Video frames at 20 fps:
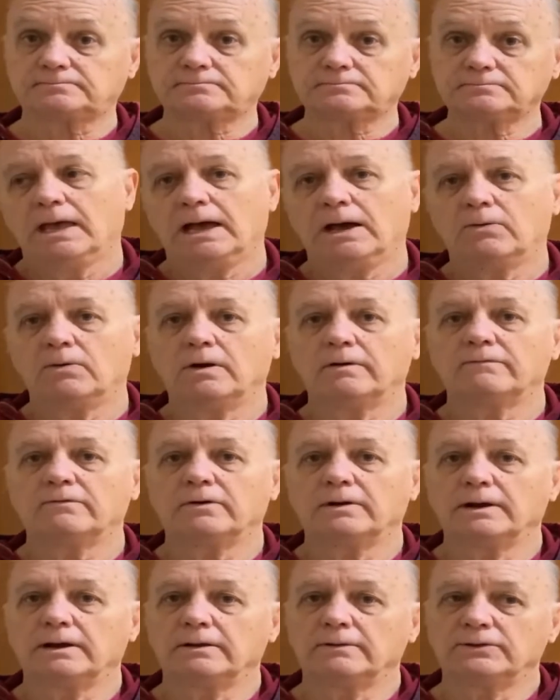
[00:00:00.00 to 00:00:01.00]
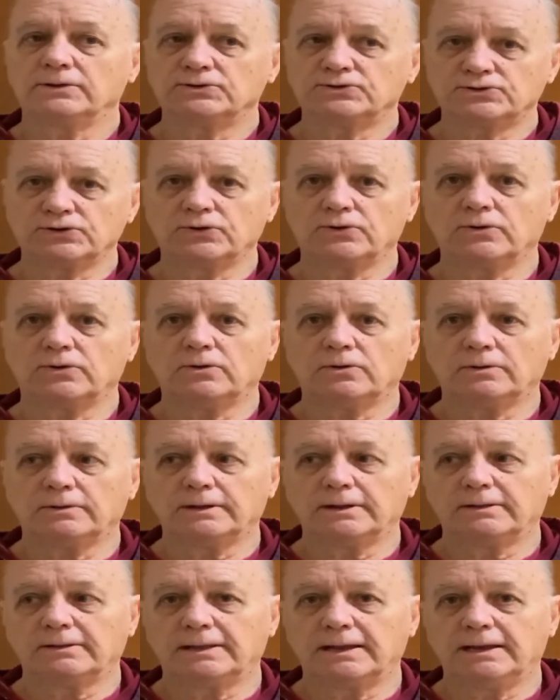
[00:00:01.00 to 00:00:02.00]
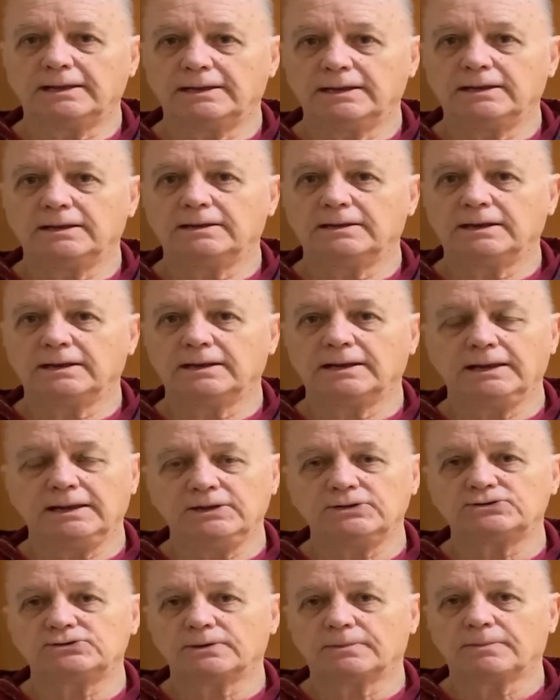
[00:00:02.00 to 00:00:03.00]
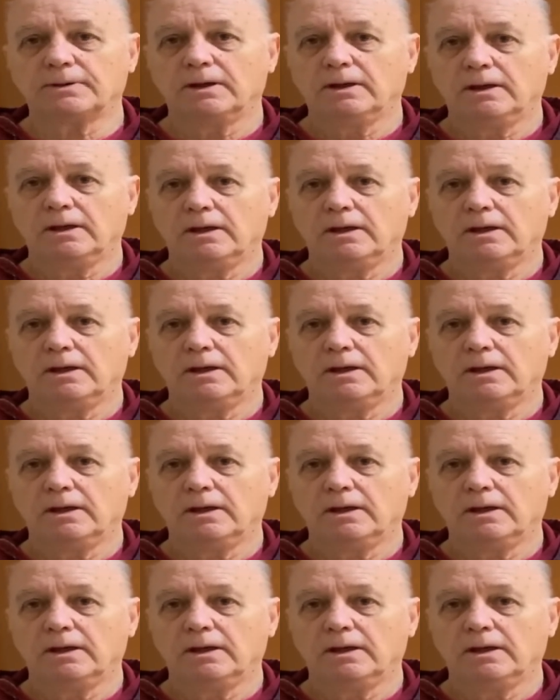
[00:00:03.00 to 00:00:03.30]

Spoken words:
However, in the journal that they did in Egypt,